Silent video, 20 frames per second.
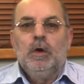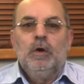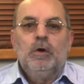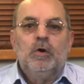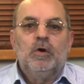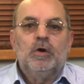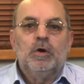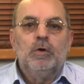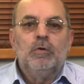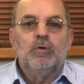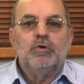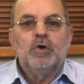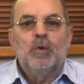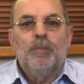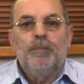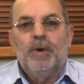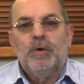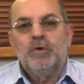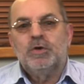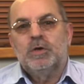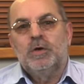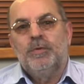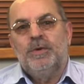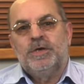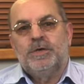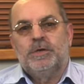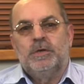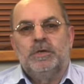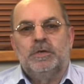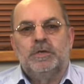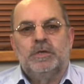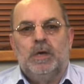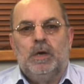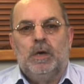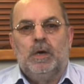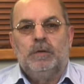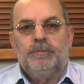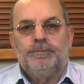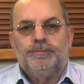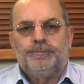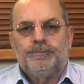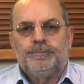You can also post questions there.